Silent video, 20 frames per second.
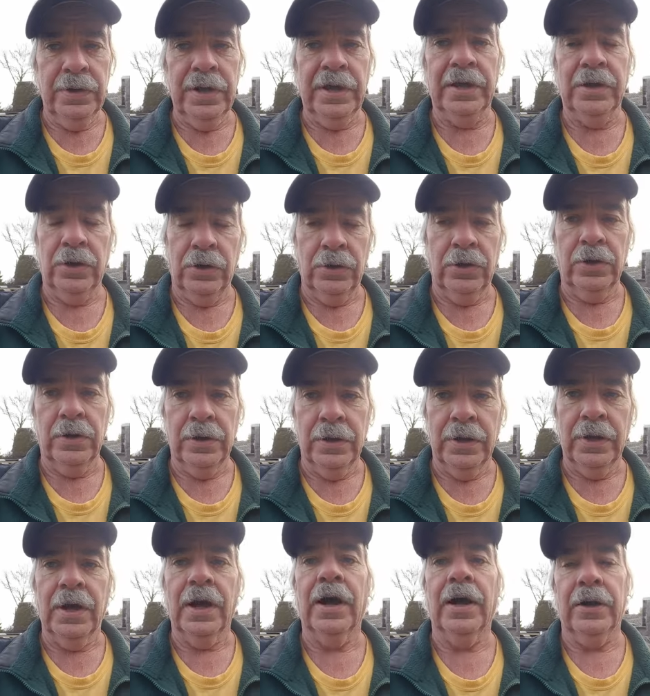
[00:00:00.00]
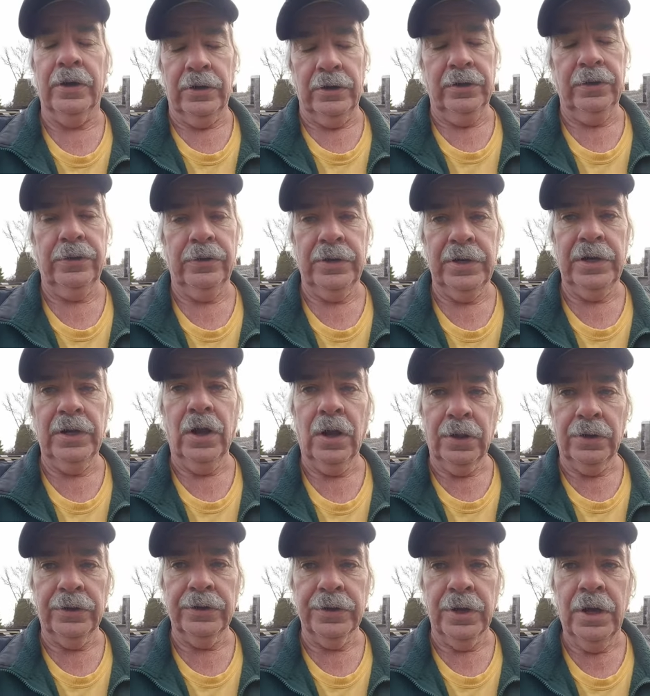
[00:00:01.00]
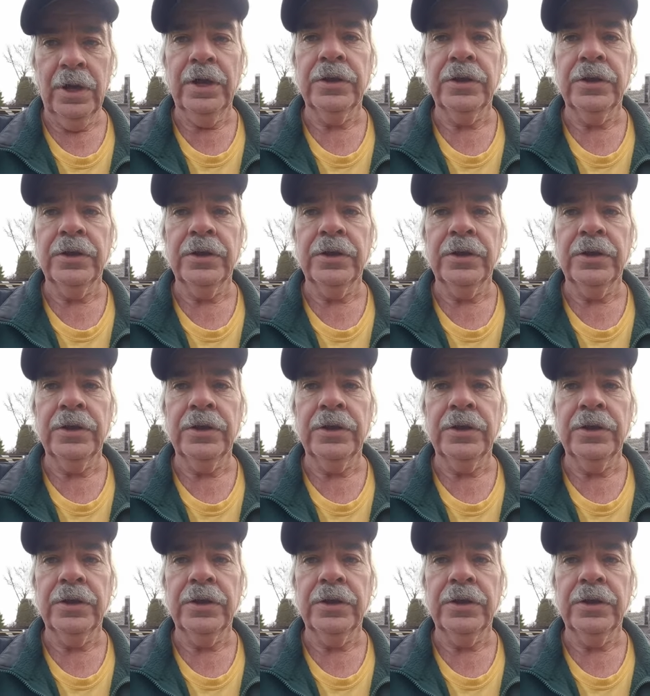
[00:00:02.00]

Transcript: and earn $130